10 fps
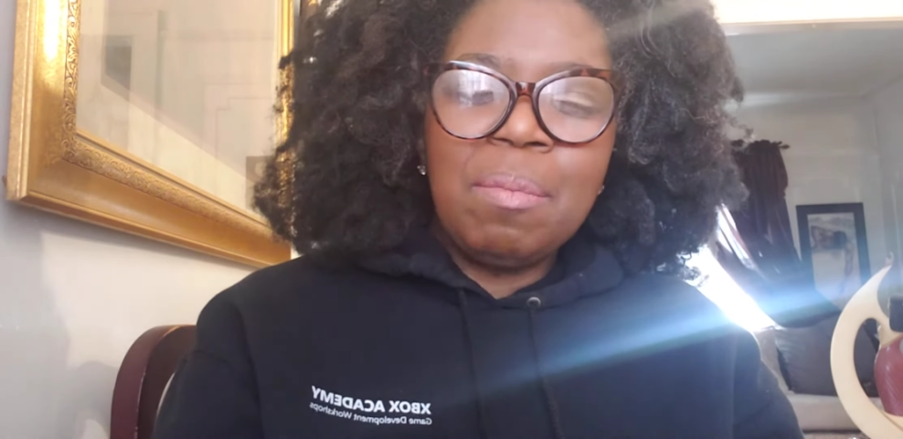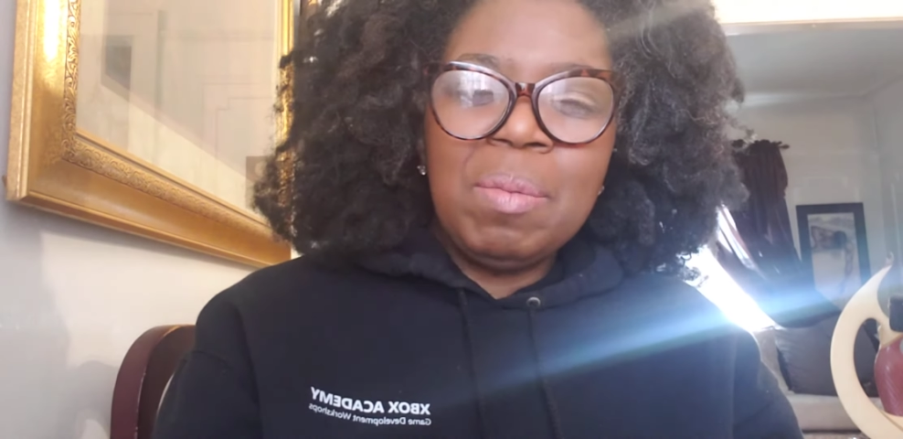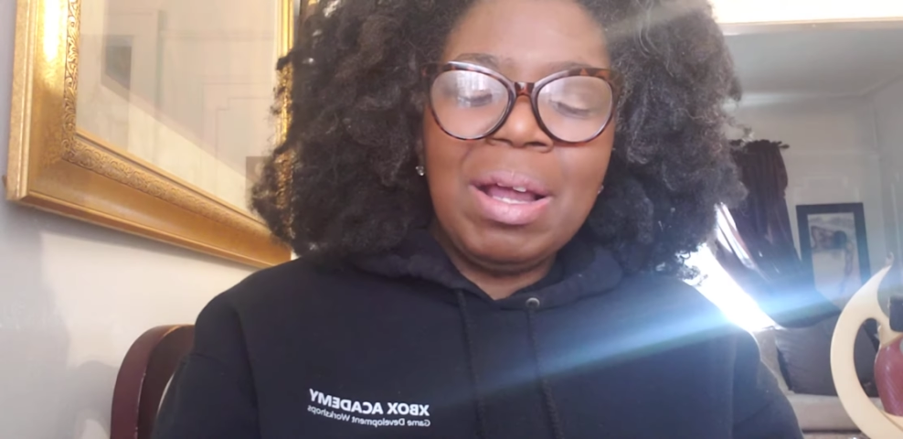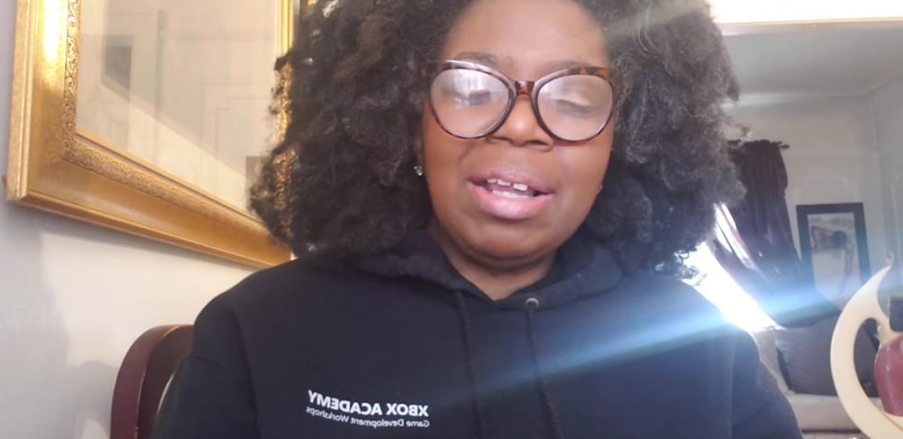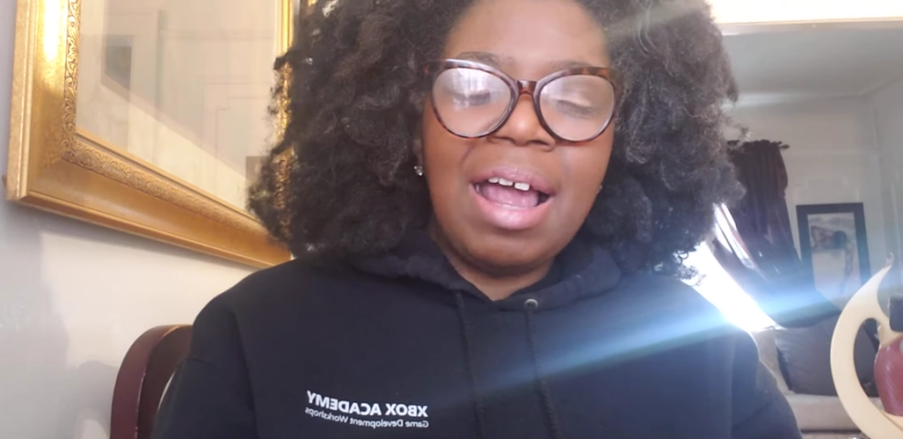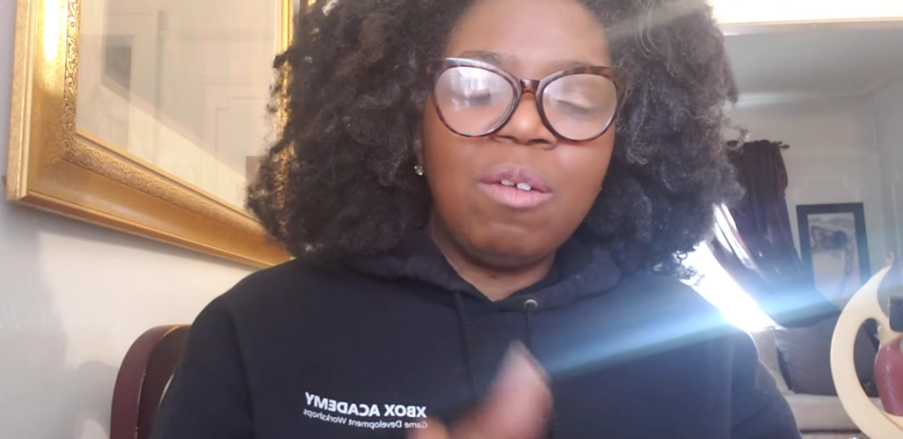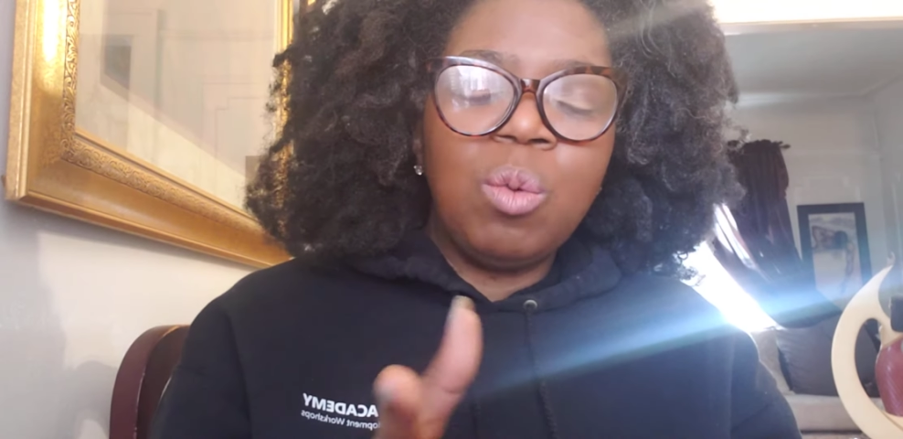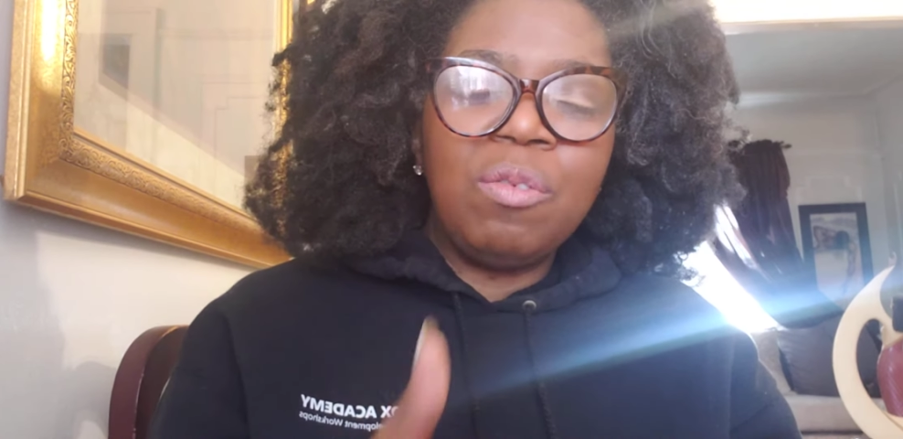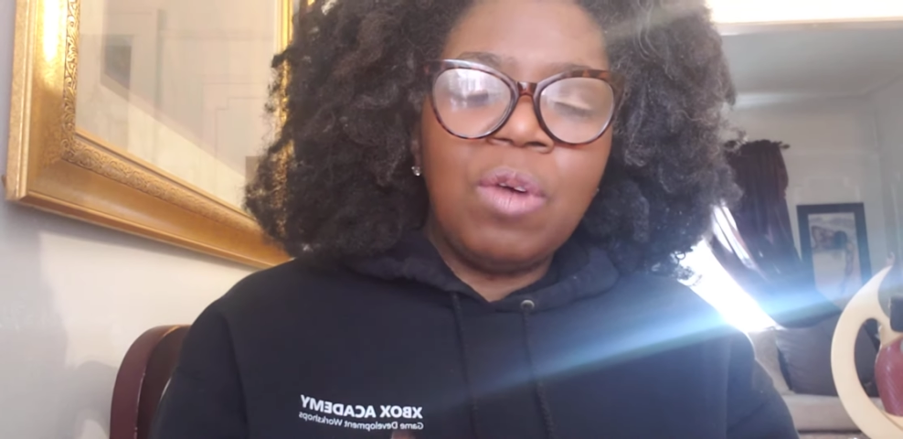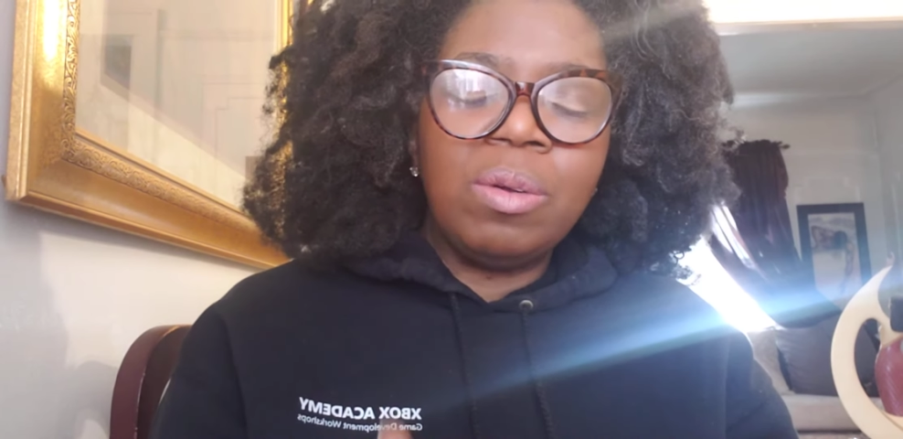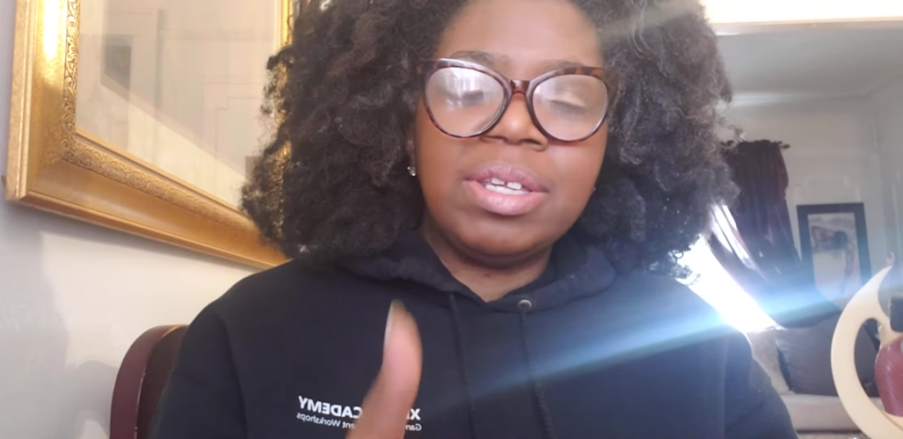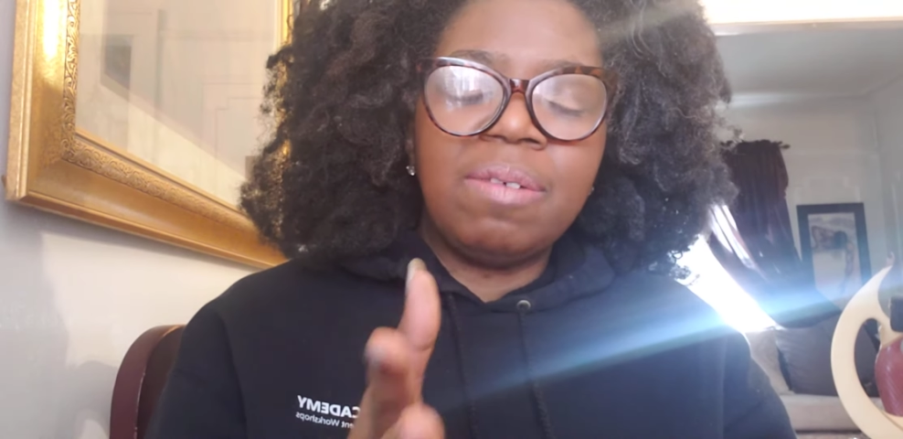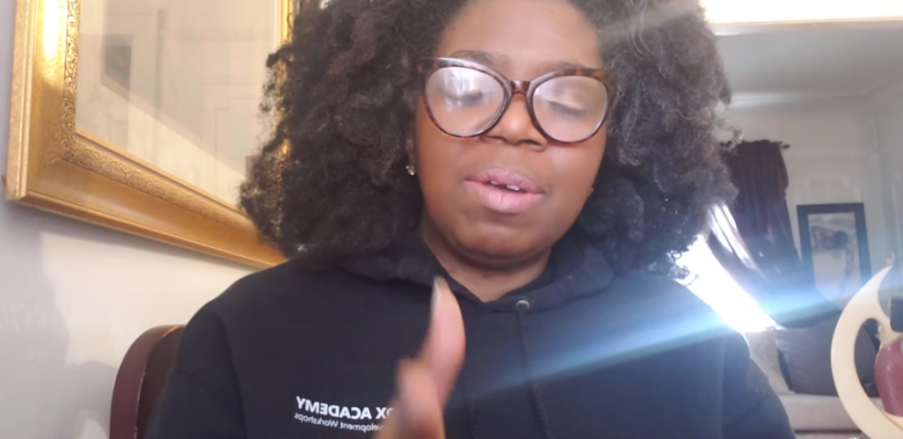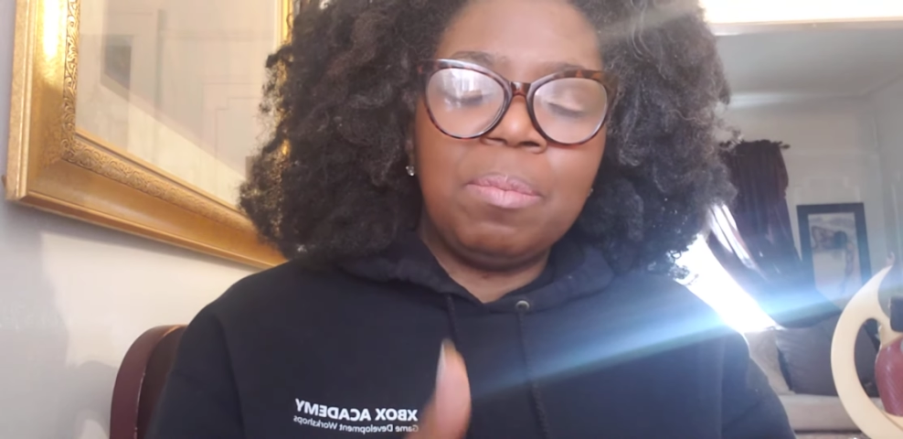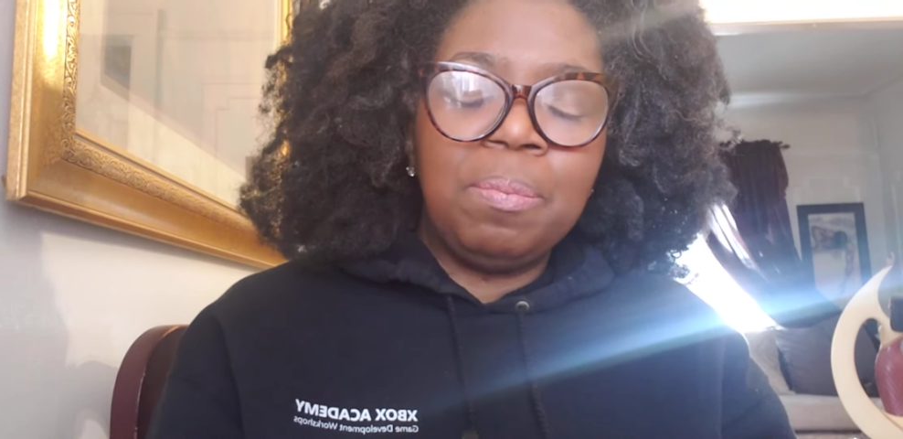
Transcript: time in my life where folks have